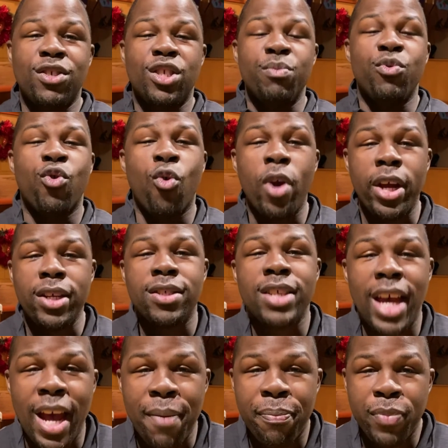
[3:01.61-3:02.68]
some grace.
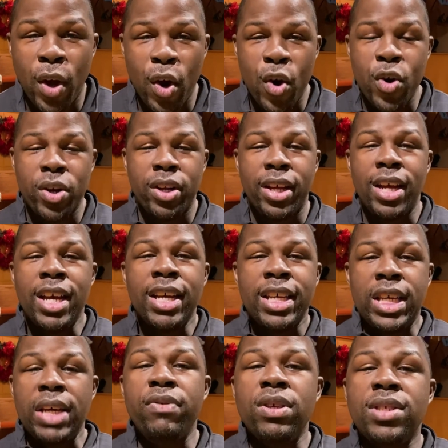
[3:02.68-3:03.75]
And thirdly,
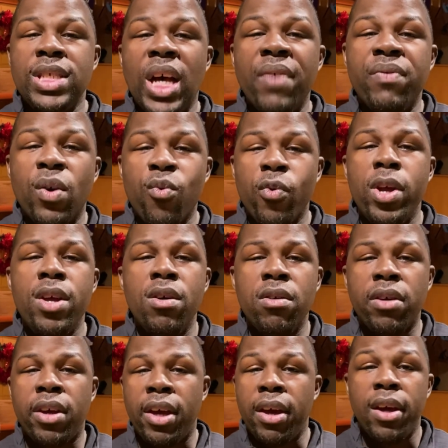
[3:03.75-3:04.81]
give yourself a real
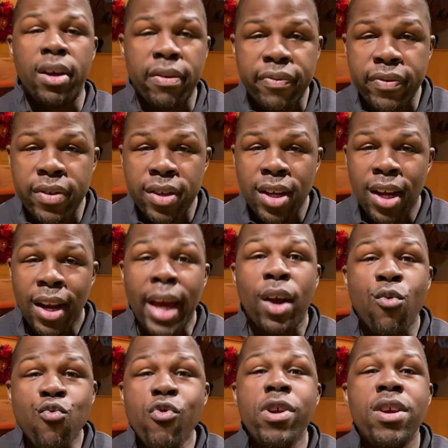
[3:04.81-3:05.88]
gift, like
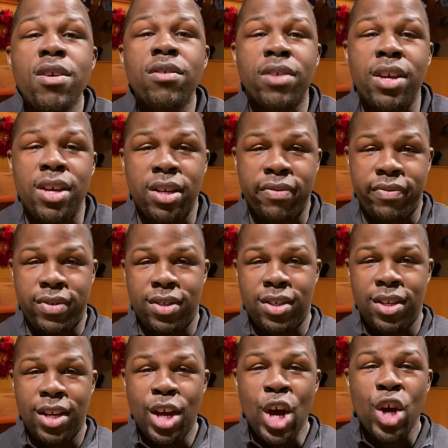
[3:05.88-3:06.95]
a real gift.
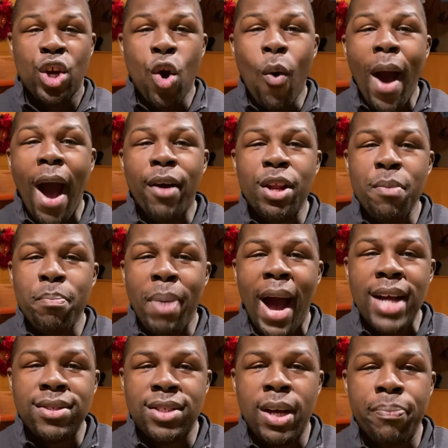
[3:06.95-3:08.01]
Go out and
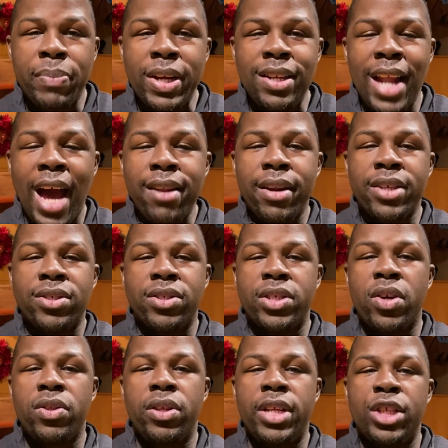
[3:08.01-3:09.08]
buy something, not
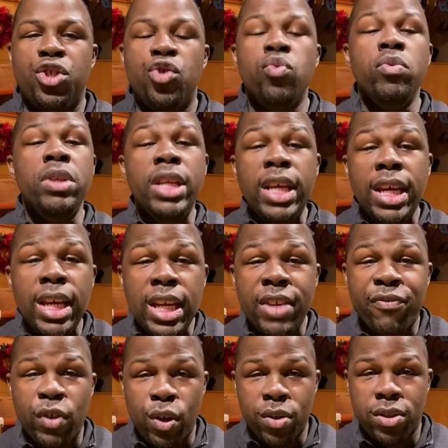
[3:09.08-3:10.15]
necessarily that you
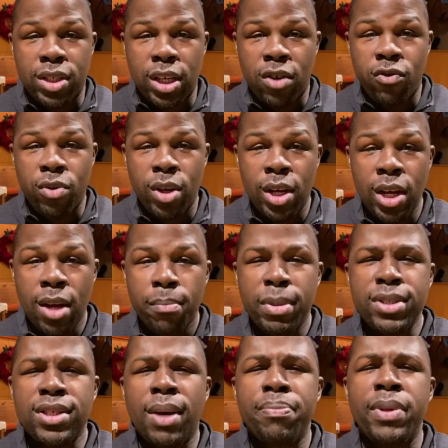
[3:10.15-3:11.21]
need for yourself,
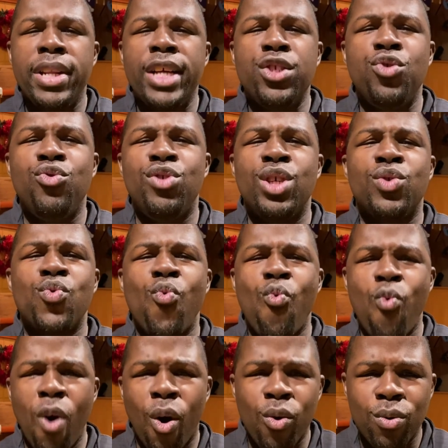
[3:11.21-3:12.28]
but something that you just
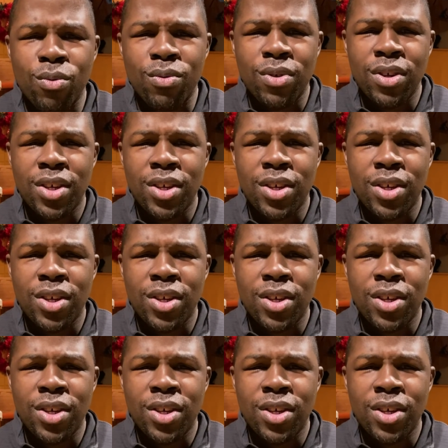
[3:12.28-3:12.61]
want.